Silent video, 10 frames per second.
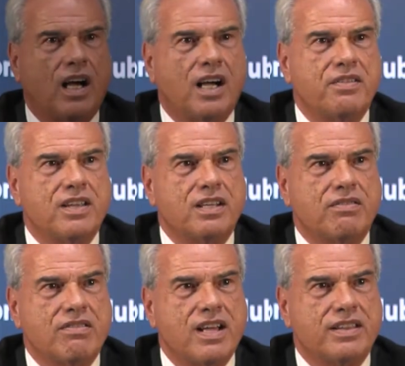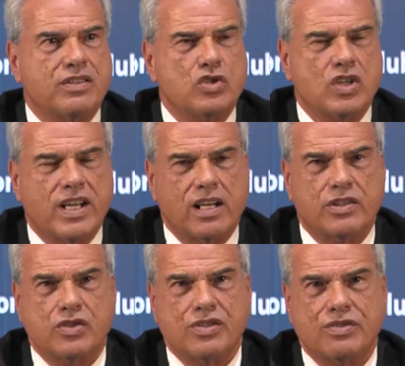I think that the
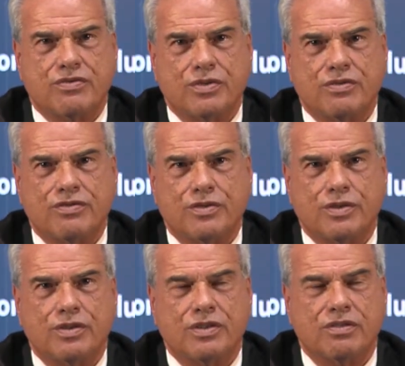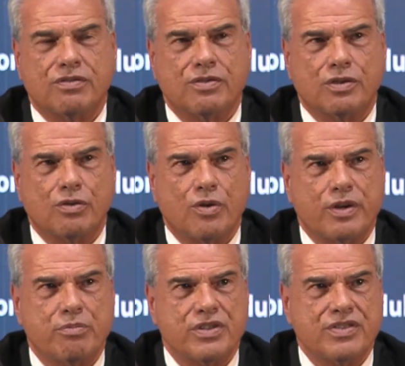challenges for
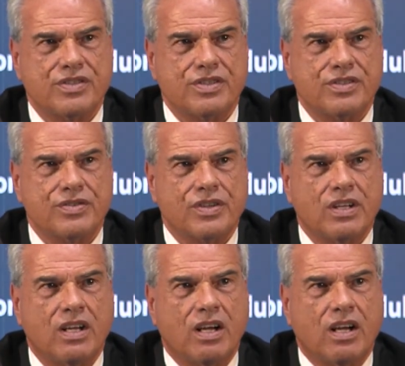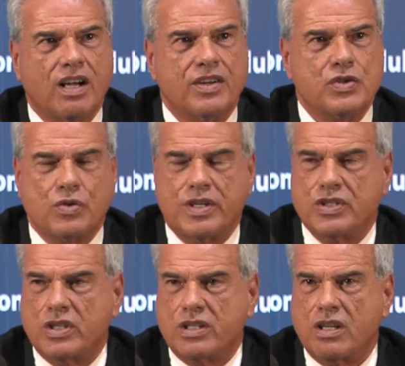growing businesses,
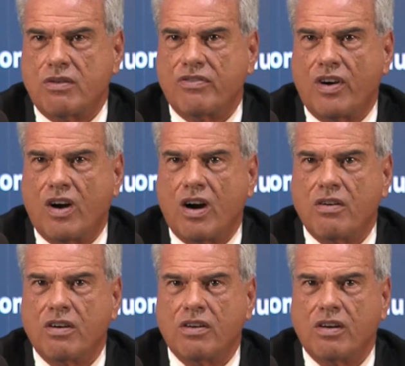strangely enough, are